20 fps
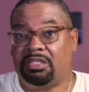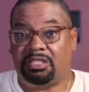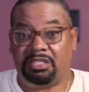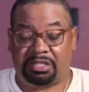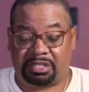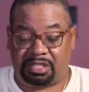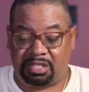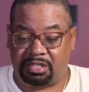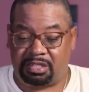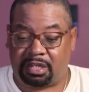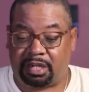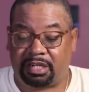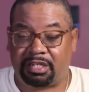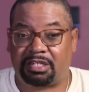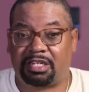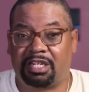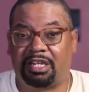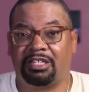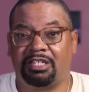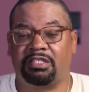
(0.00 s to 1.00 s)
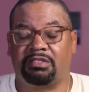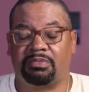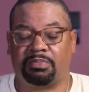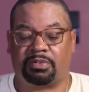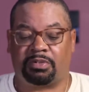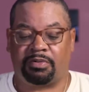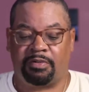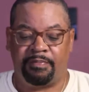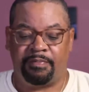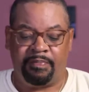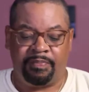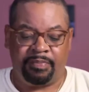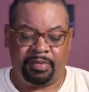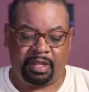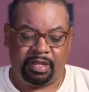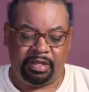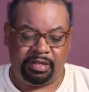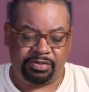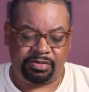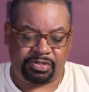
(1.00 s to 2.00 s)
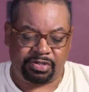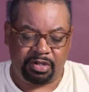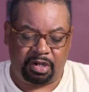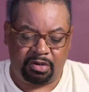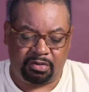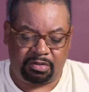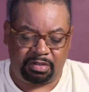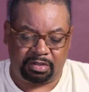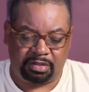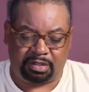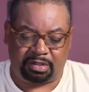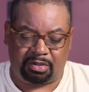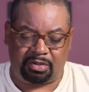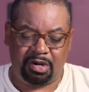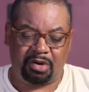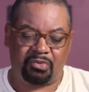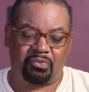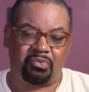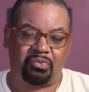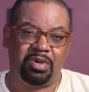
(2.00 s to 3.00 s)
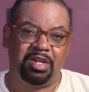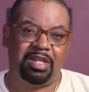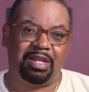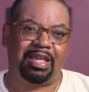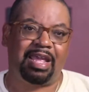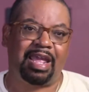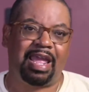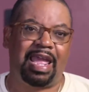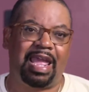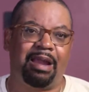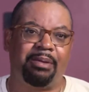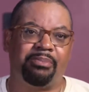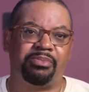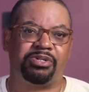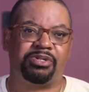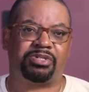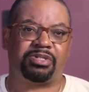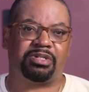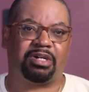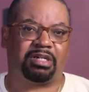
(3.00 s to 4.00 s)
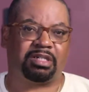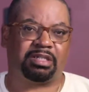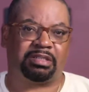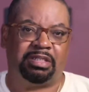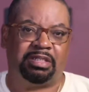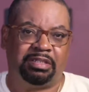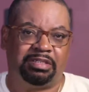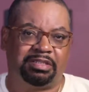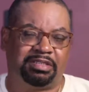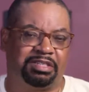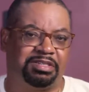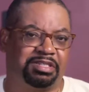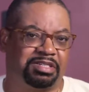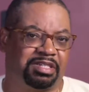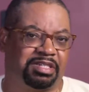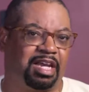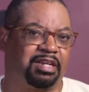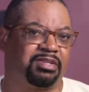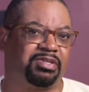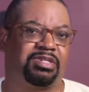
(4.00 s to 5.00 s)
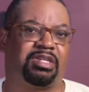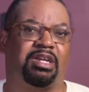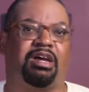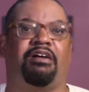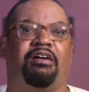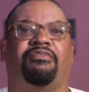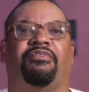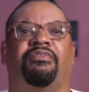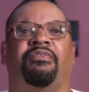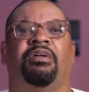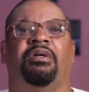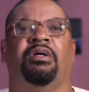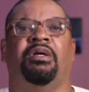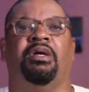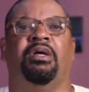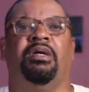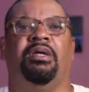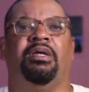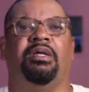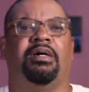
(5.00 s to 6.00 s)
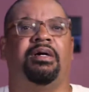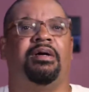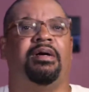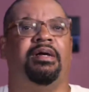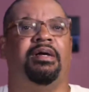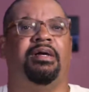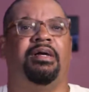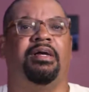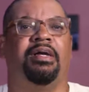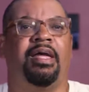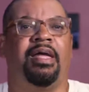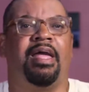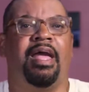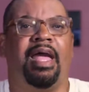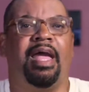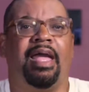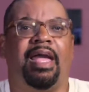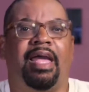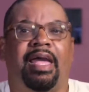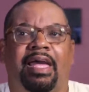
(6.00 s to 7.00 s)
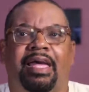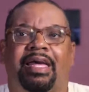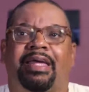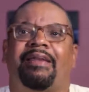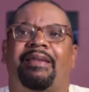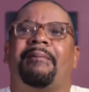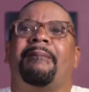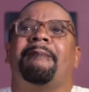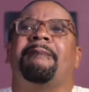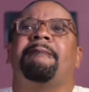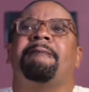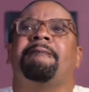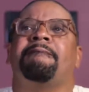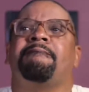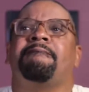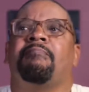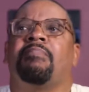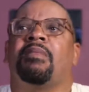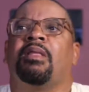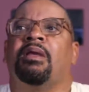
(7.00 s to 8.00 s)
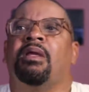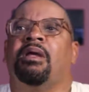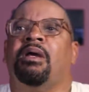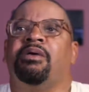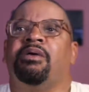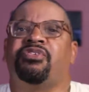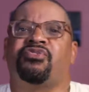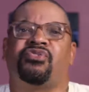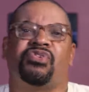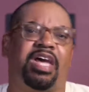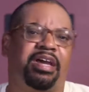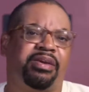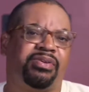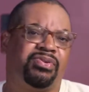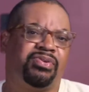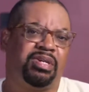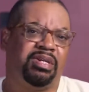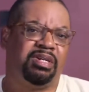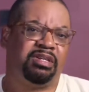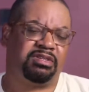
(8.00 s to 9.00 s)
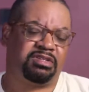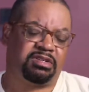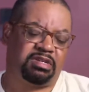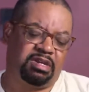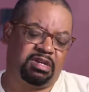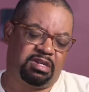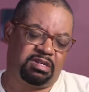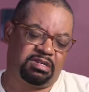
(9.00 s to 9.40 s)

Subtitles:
of these things are detestable. And so the Lord really hammers on the sex stuff, and sex is